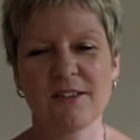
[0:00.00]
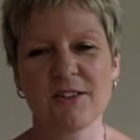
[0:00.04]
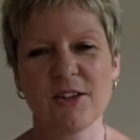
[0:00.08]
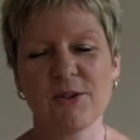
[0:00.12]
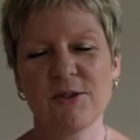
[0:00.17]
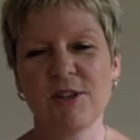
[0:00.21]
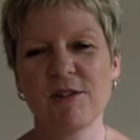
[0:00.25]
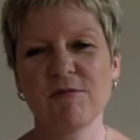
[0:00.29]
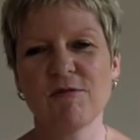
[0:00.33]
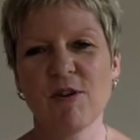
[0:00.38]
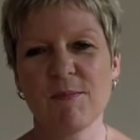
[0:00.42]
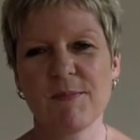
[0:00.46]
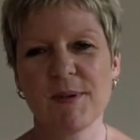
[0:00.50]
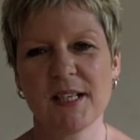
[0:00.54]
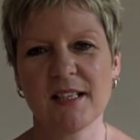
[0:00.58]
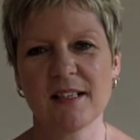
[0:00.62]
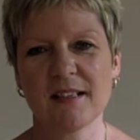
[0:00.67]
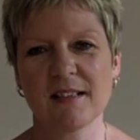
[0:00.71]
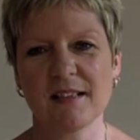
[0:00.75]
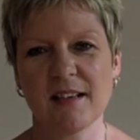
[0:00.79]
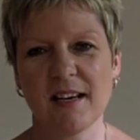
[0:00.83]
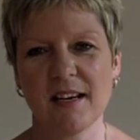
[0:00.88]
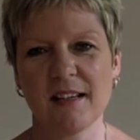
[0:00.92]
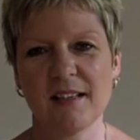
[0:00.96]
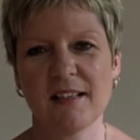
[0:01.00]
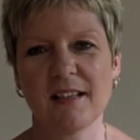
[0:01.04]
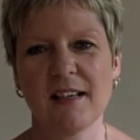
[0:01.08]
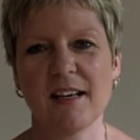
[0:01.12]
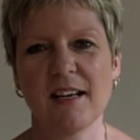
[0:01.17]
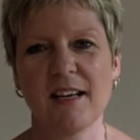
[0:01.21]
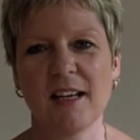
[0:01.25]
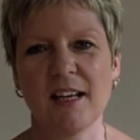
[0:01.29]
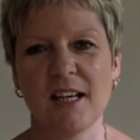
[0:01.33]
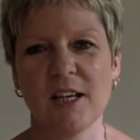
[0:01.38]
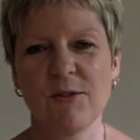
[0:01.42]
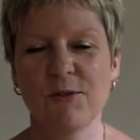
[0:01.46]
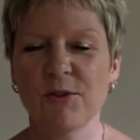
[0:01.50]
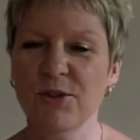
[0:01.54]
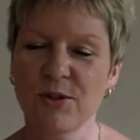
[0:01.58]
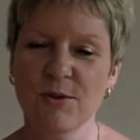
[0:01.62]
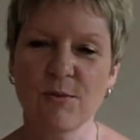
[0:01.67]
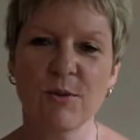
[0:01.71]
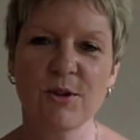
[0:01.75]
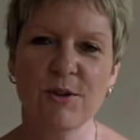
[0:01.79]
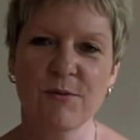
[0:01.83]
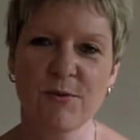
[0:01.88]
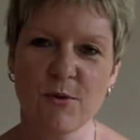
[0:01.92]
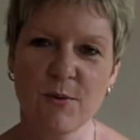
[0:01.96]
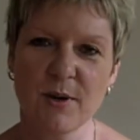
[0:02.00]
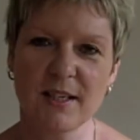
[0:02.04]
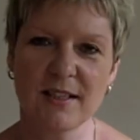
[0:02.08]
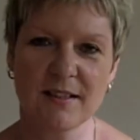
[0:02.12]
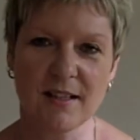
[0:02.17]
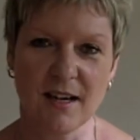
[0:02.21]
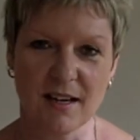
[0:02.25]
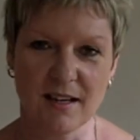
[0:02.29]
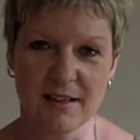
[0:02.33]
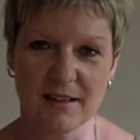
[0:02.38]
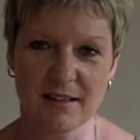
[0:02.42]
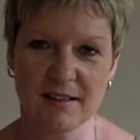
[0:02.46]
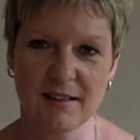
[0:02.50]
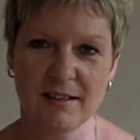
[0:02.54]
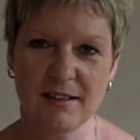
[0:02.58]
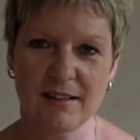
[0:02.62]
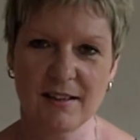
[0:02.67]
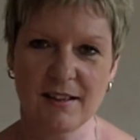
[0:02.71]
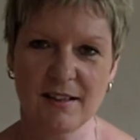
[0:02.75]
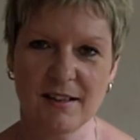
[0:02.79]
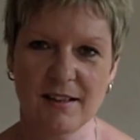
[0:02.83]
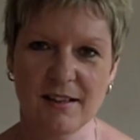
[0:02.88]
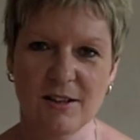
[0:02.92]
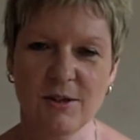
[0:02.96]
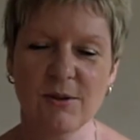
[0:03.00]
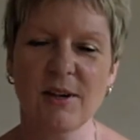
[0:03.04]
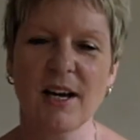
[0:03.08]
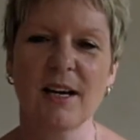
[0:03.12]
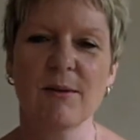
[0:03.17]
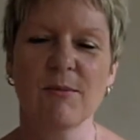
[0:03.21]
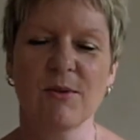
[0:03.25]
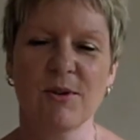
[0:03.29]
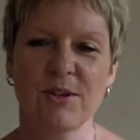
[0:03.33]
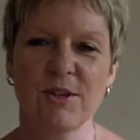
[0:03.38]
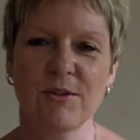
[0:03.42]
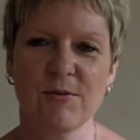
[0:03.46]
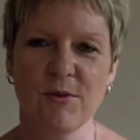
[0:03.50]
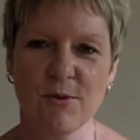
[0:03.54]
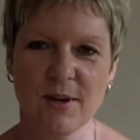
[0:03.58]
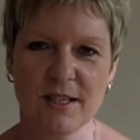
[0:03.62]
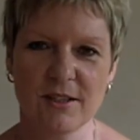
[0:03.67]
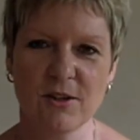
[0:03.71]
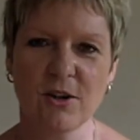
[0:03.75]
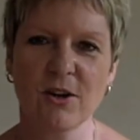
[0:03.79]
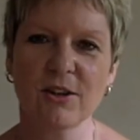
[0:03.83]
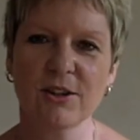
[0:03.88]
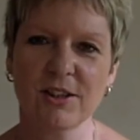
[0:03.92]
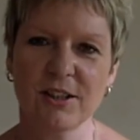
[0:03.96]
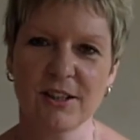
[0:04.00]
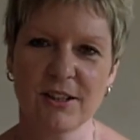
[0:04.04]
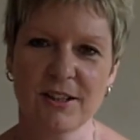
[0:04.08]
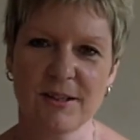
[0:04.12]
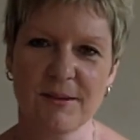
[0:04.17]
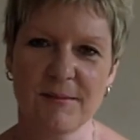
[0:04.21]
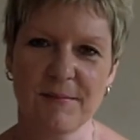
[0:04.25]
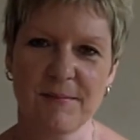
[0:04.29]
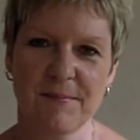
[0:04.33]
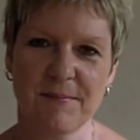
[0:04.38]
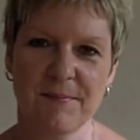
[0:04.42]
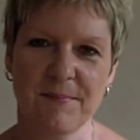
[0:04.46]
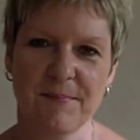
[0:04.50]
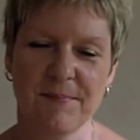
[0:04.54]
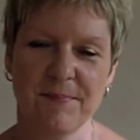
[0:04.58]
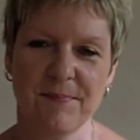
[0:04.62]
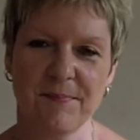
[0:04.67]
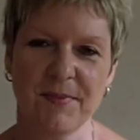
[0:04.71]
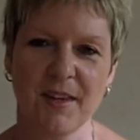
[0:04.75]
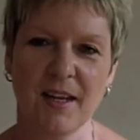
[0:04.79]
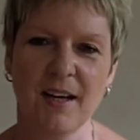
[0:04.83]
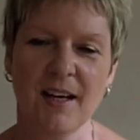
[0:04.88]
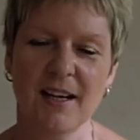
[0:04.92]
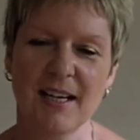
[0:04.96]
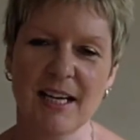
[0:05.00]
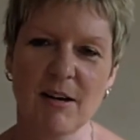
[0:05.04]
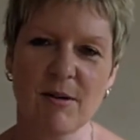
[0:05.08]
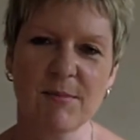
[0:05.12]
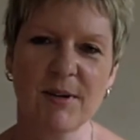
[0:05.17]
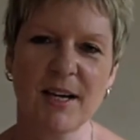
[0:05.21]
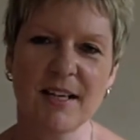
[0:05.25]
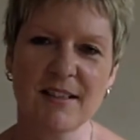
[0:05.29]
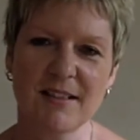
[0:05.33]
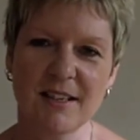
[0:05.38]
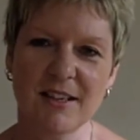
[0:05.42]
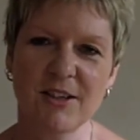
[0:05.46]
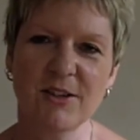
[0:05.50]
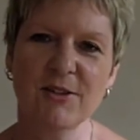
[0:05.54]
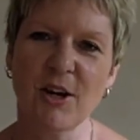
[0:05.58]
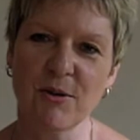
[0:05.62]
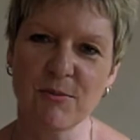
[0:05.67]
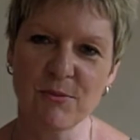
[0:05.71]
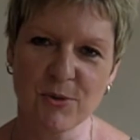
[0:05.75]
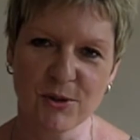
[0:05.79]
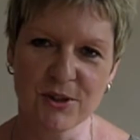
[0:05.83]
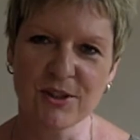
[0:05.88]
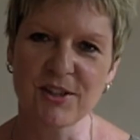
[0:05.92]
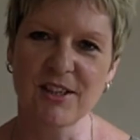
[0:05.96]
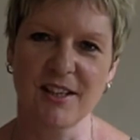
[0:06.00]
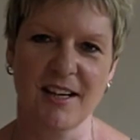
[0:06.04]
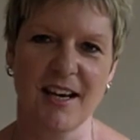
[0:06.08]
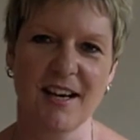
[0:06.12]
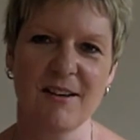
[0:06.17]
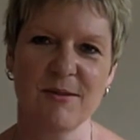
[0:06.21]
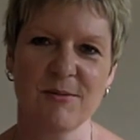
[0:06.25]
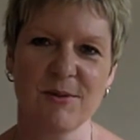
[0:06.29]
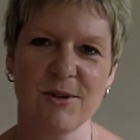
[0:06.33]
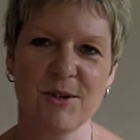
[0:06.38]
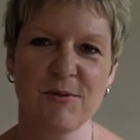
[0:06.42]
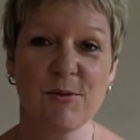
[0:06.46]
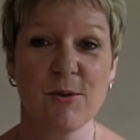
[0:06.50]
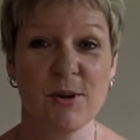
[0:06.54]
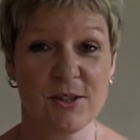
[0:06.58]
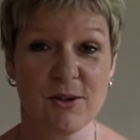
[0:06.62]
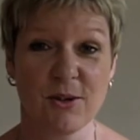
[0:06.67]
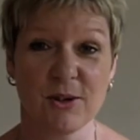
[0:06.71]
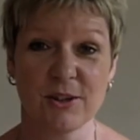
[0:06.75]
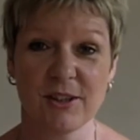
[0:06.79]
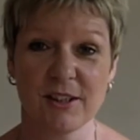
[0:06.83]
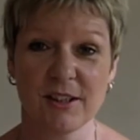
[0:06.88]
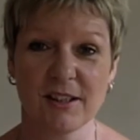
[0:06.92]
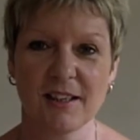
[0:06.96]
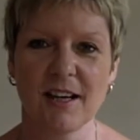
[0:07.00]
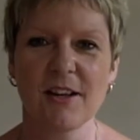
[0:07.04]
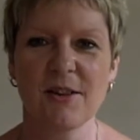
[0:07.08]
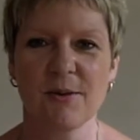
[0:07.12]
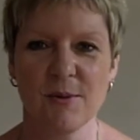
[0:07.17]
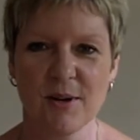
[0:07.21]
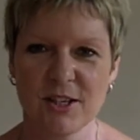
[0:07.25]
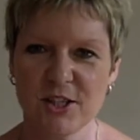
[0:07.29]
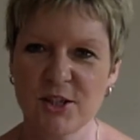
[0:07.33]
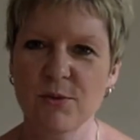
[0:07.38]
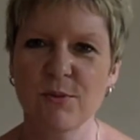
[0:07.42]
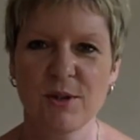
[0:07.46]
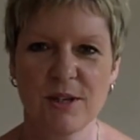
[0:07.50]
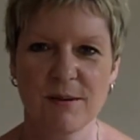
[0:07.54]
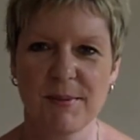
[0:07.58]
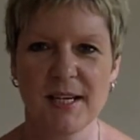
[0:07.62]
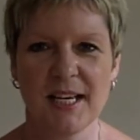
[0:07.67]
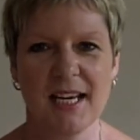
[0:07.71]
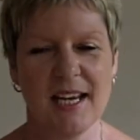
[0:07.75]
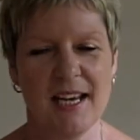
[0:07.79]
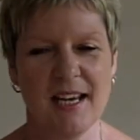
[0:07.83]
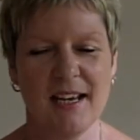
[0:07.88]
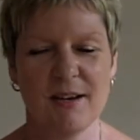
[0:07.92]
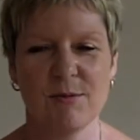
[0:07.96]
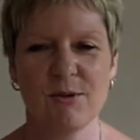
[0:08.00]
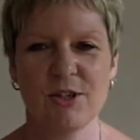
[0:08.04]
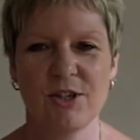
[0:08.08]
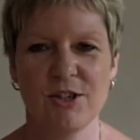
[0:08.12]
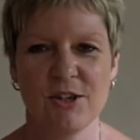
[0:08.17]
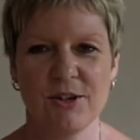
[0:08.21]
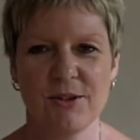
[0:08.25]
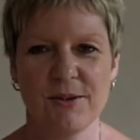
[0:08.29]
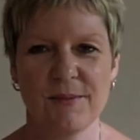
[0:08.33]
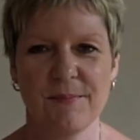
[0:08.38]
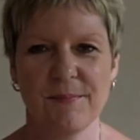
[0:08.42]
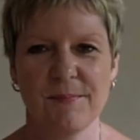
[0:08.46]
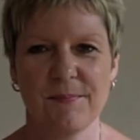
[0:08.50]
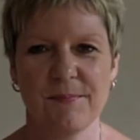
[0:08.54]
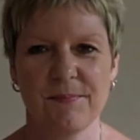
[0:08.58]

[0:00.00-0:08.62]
Tony Robbins said, if you do what you've always done, you'll get what you've always gotten. Now I'm guessing you don't want to get what you've always gotten, otherwise you wouldn't be here, would you?